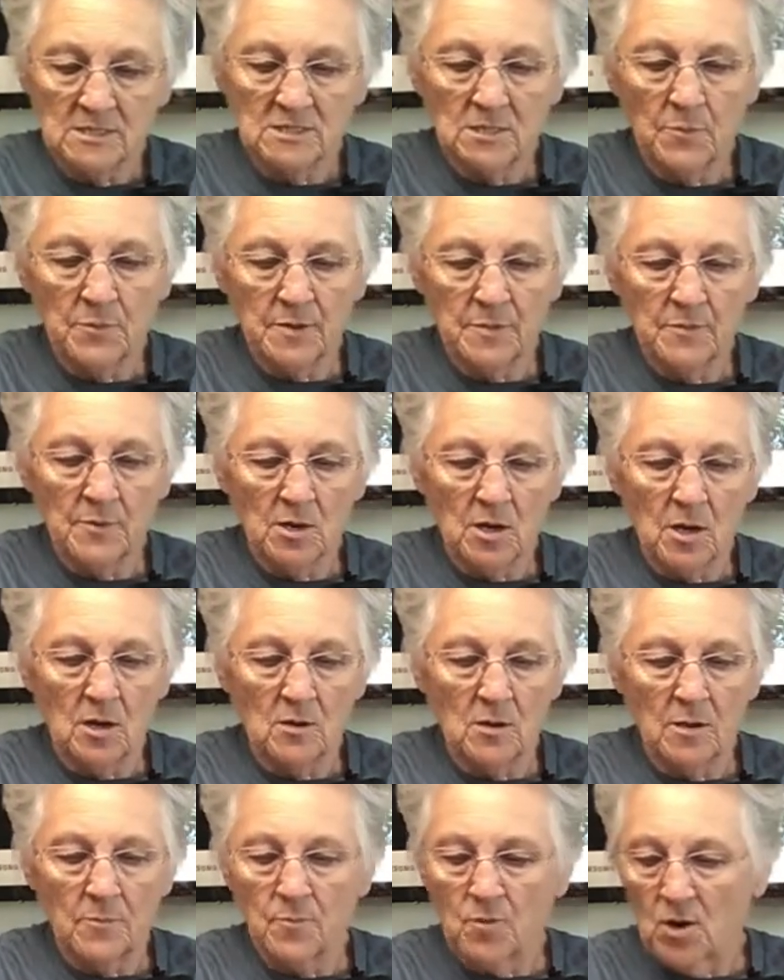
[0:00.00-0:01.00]
Some people
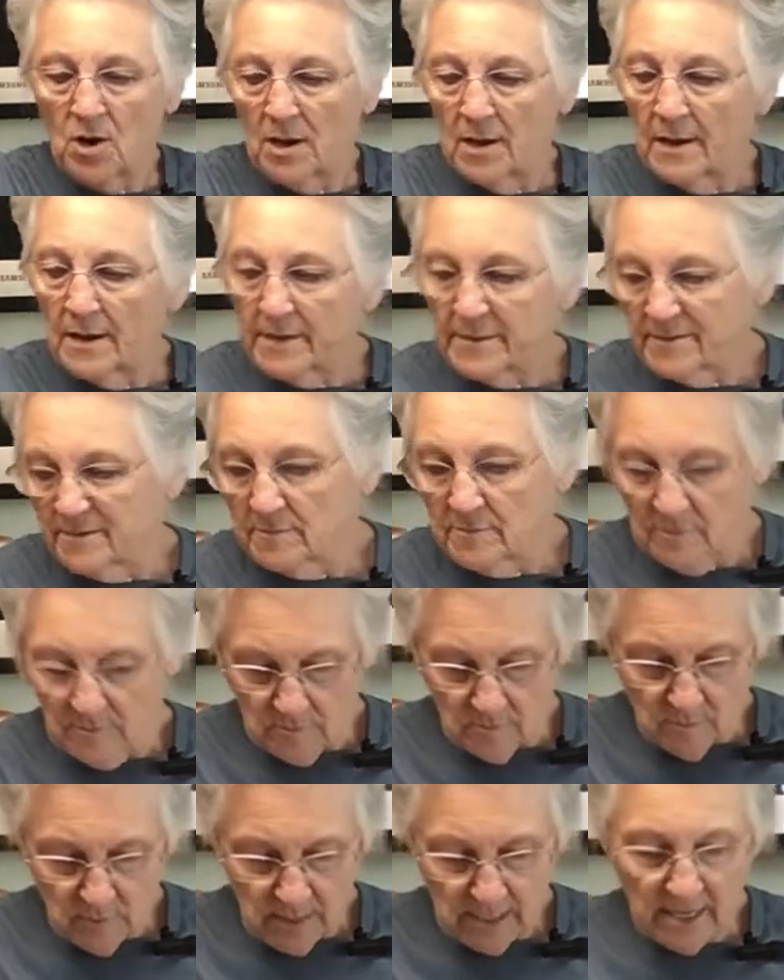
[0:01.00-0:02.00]
call it brine,
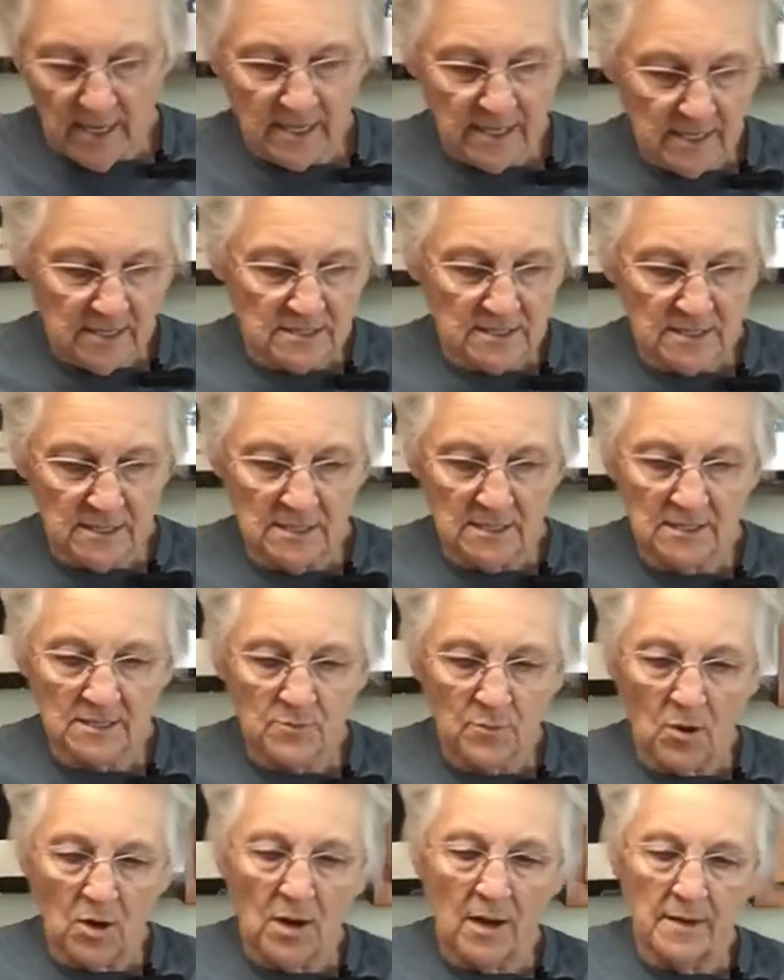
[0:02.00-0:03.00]
and I guess it is
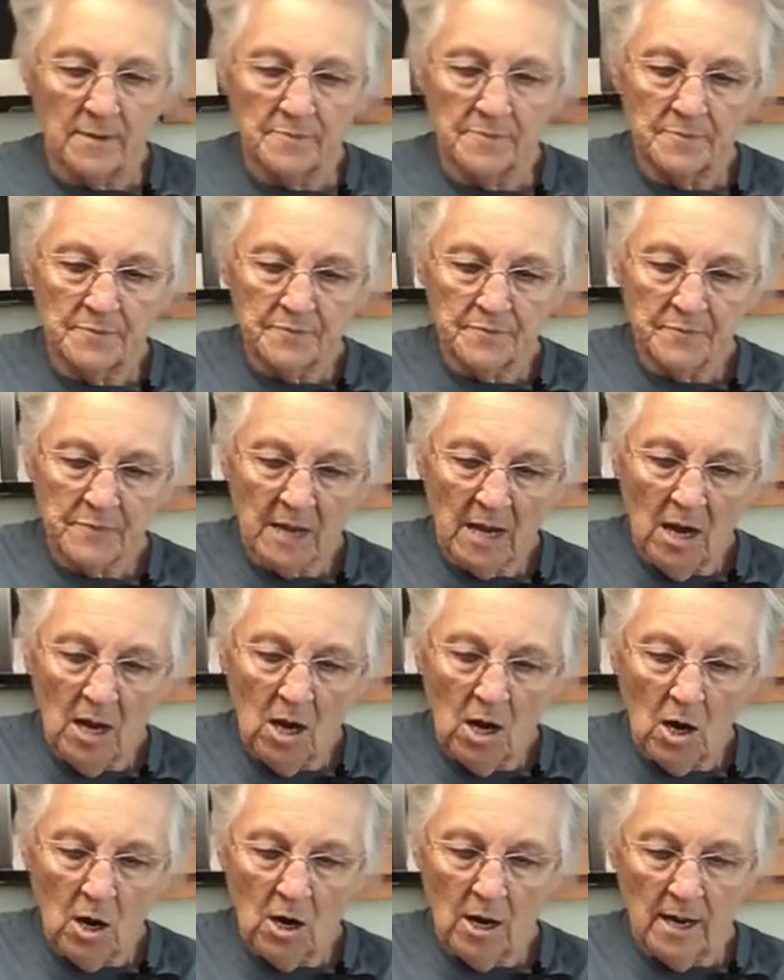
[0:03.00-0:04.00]
brine.
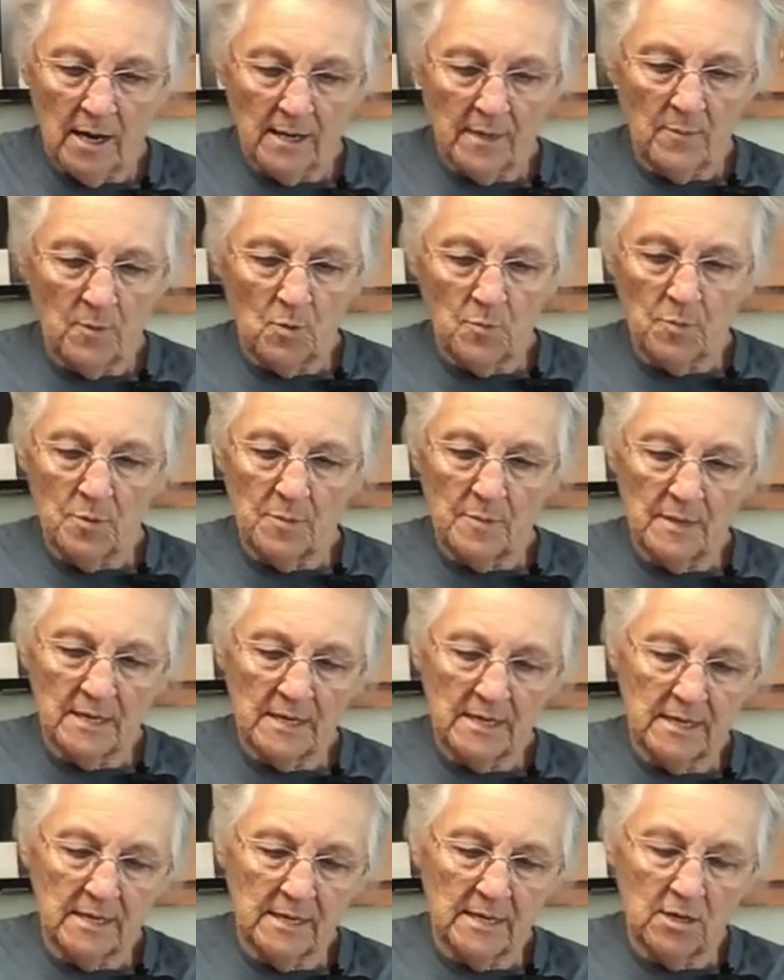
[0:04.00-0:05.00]
All right, I'm going to put my
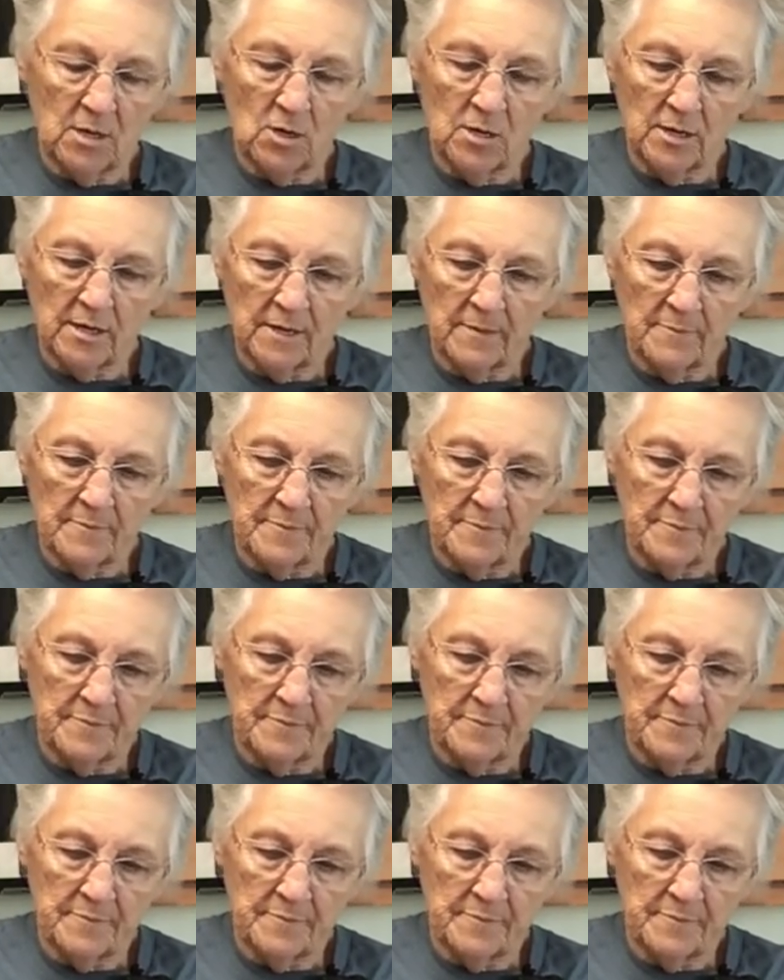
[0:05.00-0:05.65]
lid on it.